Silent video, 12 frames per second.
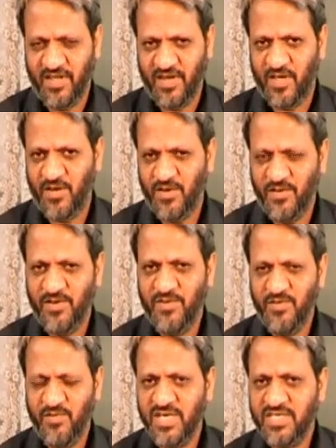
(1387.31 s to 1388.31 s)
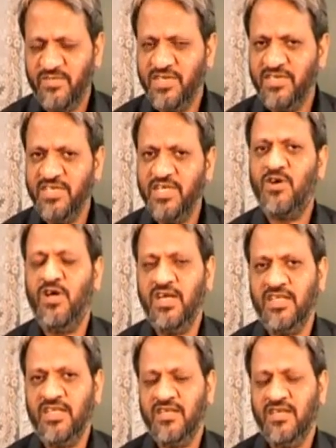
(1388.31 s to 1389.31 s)
Now, you must be
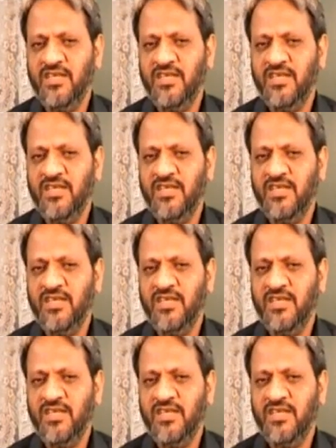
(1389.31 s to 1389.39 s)
recalling